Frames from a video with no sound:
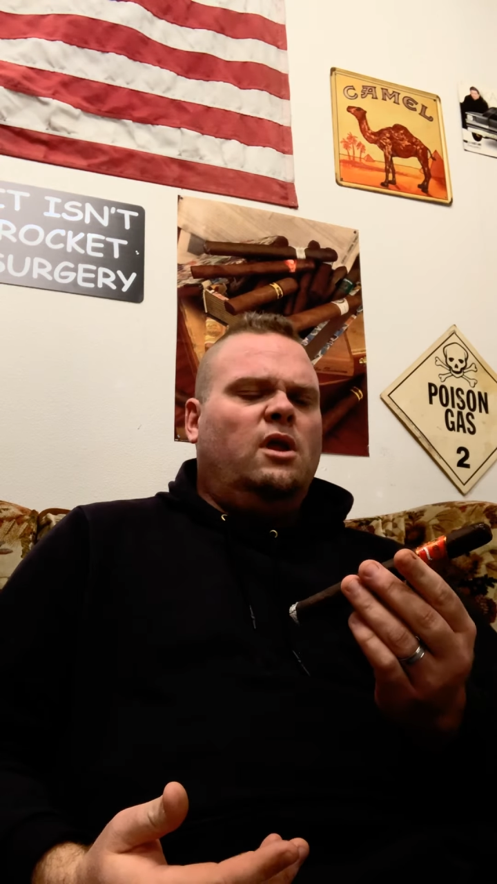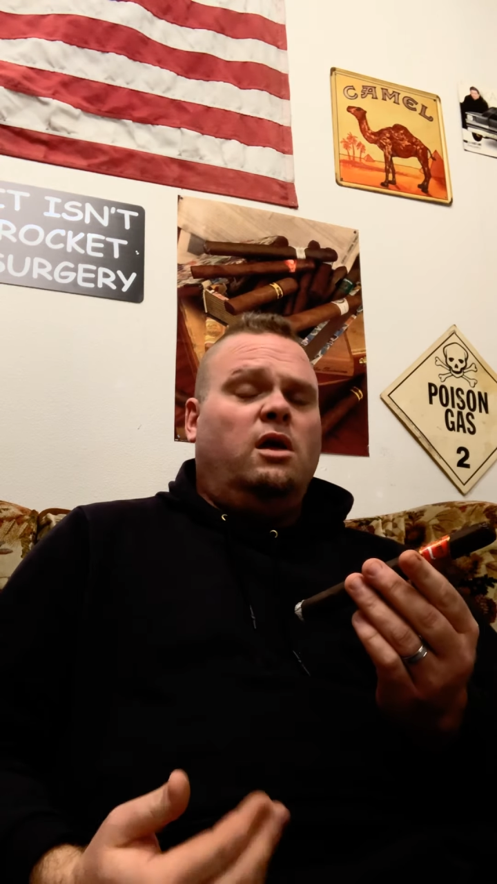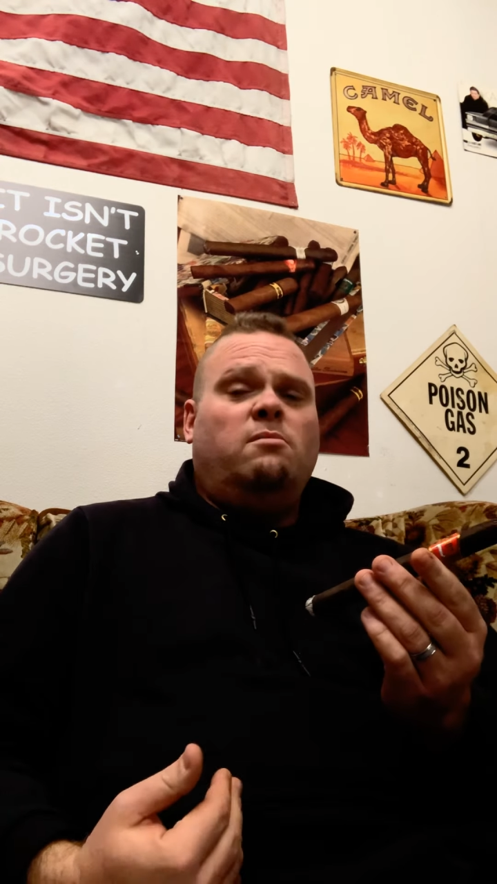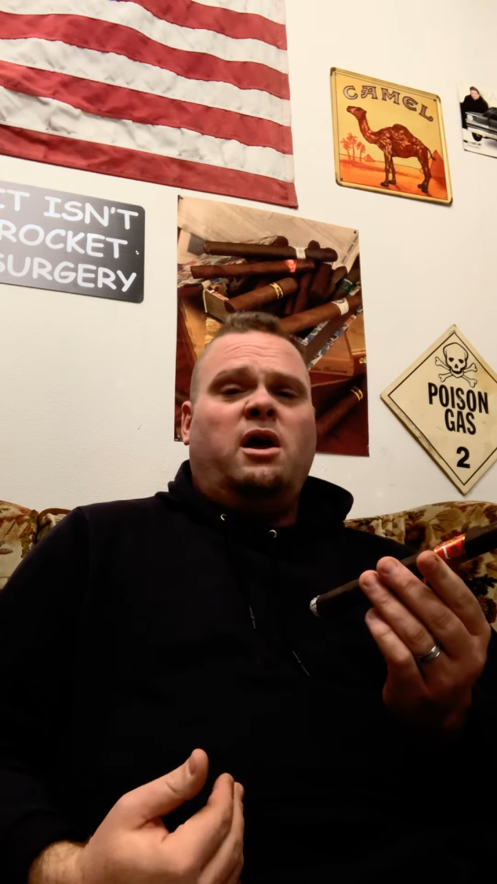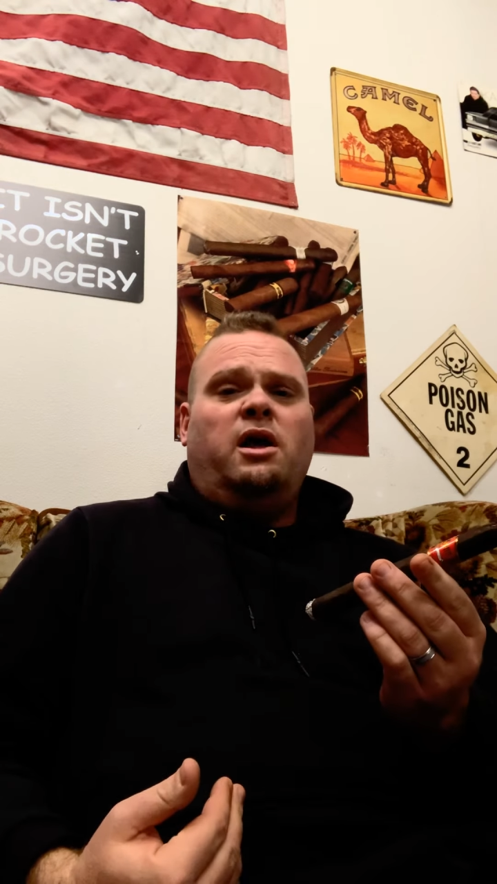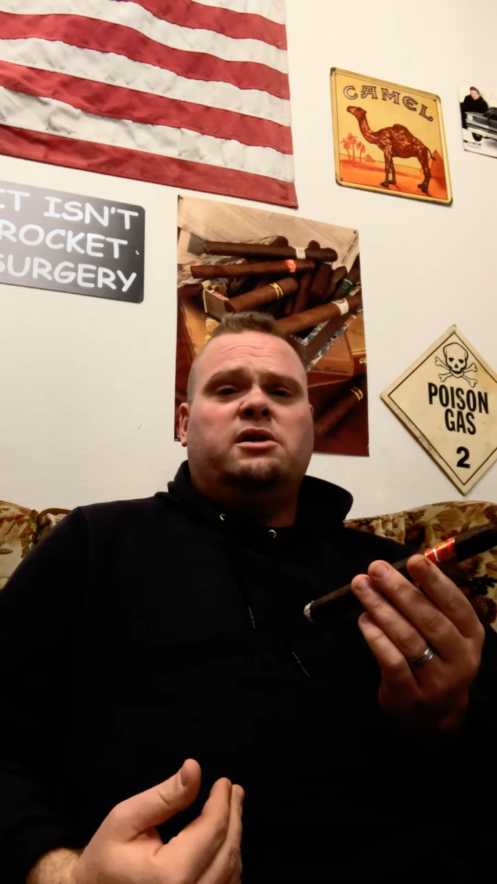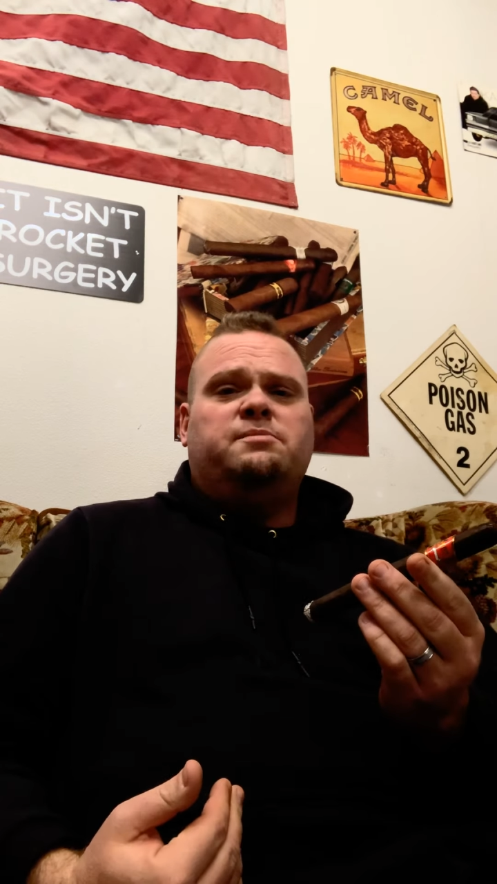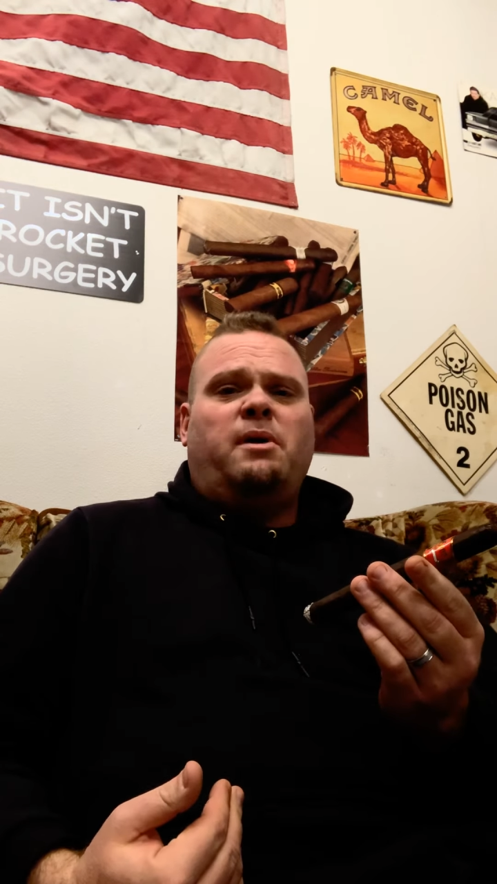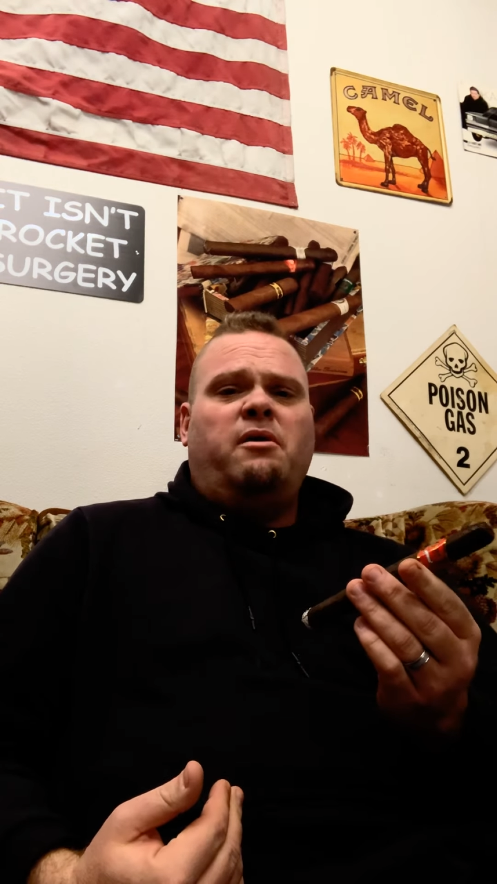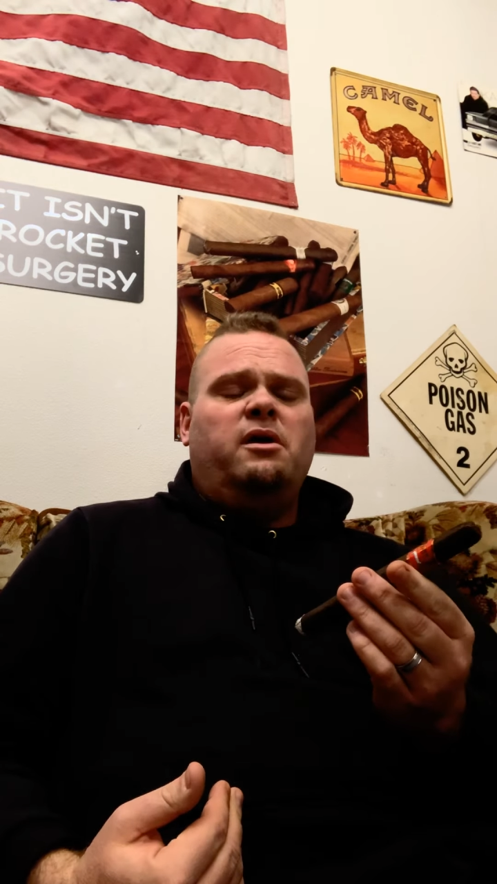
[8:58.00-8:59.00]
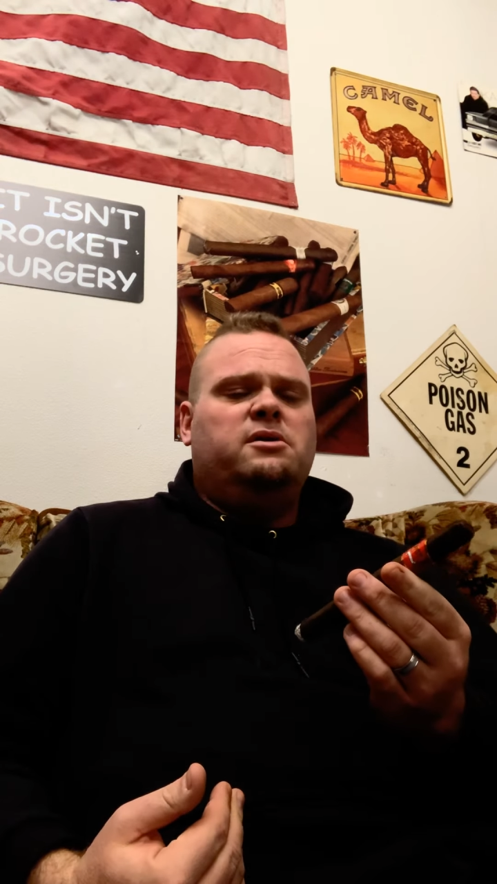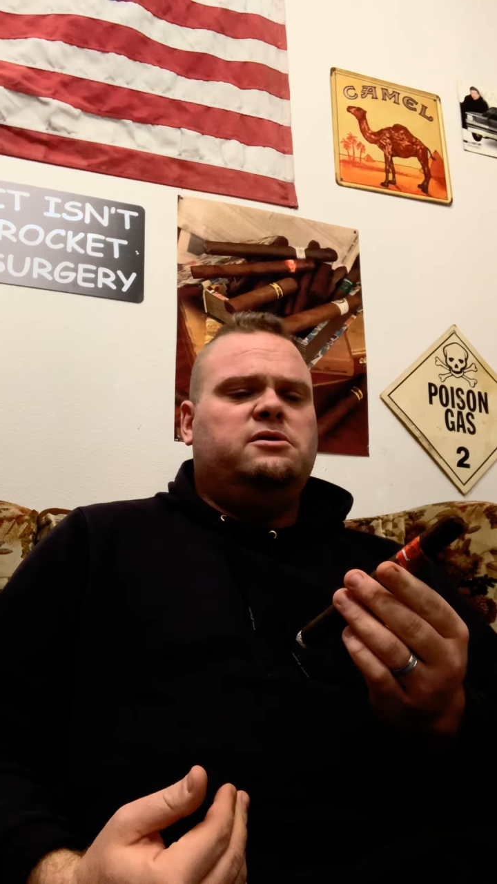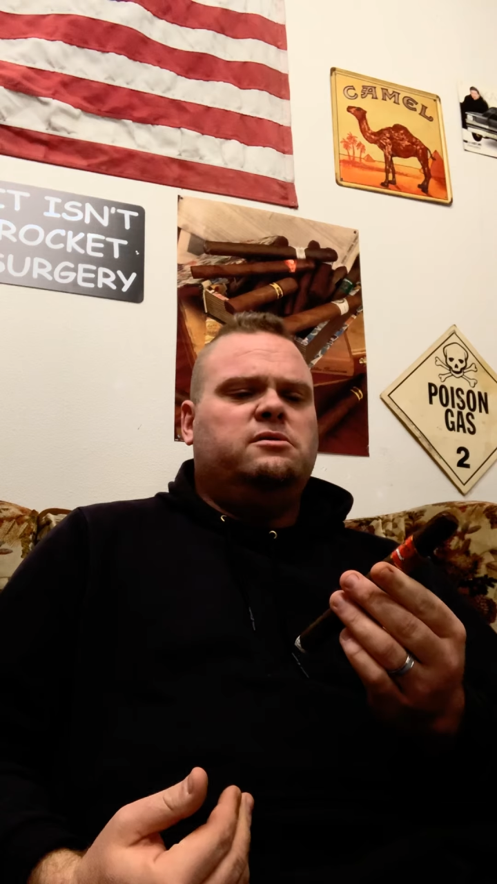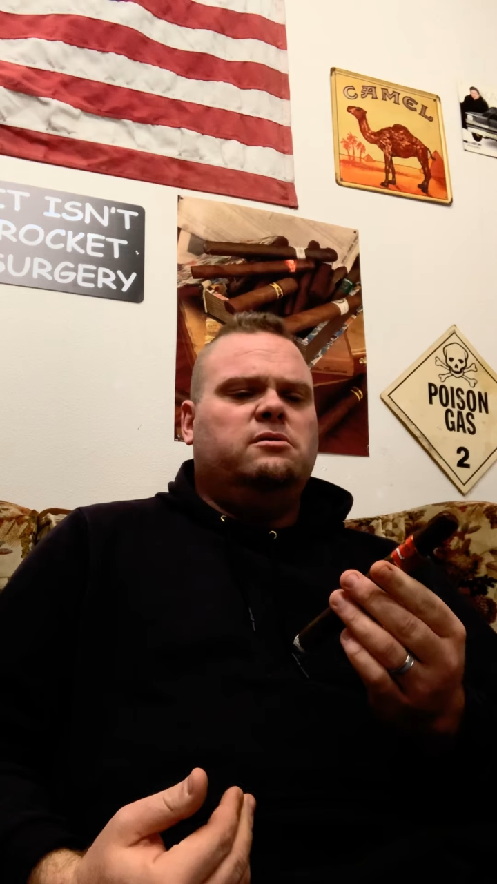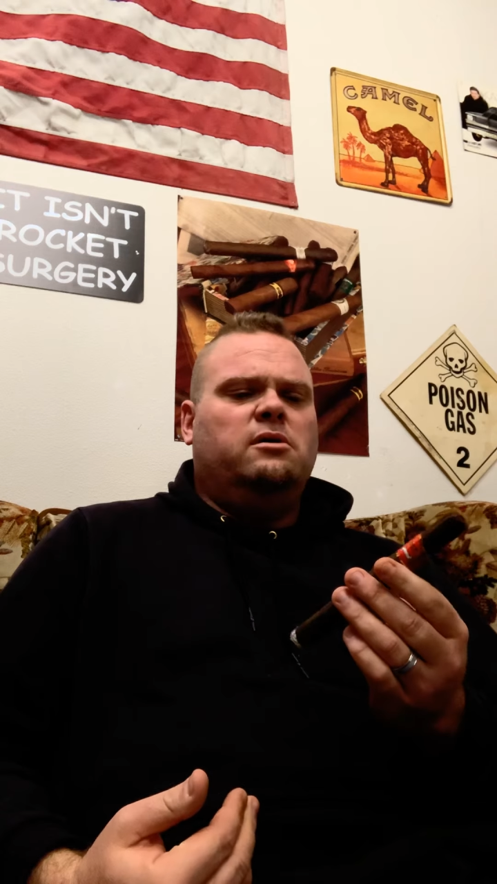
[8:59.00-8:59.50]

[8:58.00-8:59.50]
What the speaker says: in my experience.